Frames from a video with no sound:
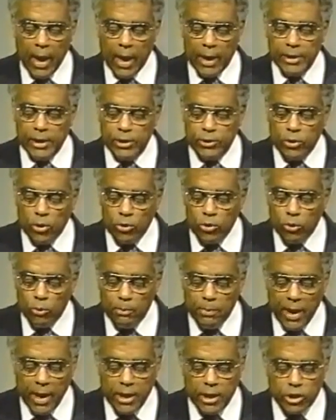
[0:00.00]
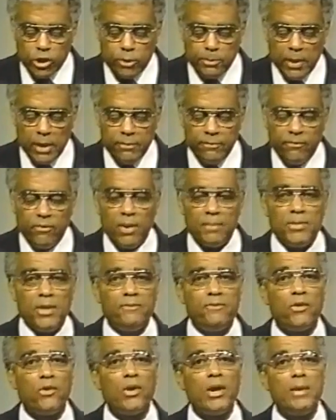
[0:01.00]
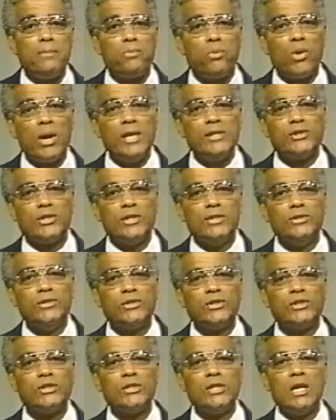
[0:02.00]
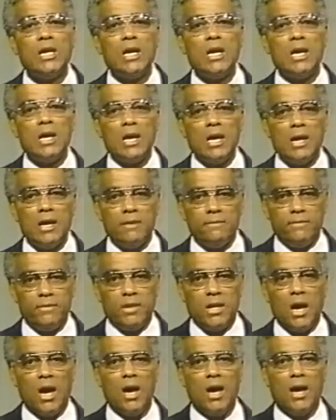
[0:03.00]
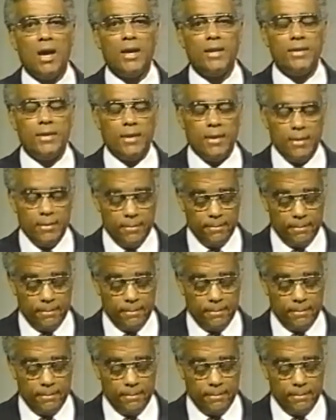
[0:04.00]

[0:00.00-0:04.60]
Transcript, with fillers: an eternal banishment from the very presence of God.